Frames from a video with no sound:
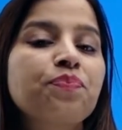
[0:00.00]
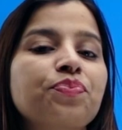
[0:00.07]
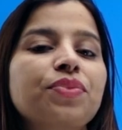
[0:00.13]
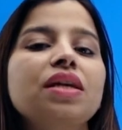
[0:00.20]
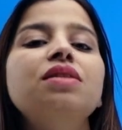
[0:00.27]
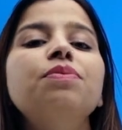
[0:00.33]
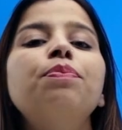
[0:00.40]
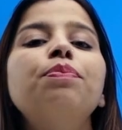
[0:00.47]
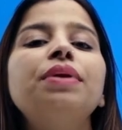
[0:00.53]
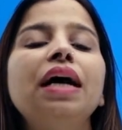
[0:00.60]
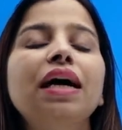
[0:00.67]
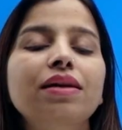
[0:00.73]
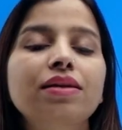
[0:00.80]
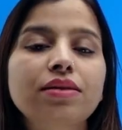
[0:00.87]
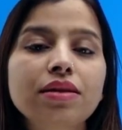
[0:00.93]
is
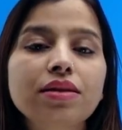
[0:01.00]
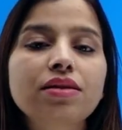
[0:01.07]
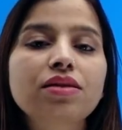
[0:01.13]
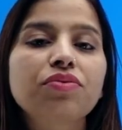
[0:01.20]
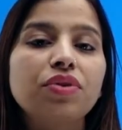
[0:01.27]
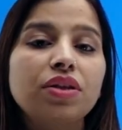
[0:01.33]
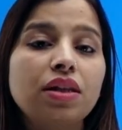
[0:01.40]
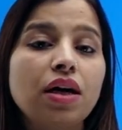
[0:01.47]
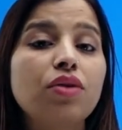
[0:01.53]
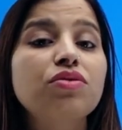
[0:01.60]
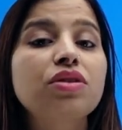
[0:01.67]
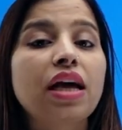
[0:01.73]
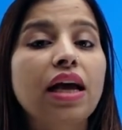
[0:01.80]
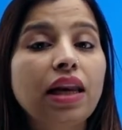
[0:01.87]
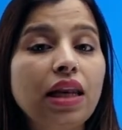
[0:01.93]
practiced without
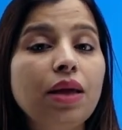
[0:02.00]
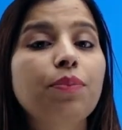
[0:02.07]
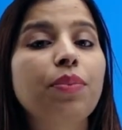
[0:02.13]
any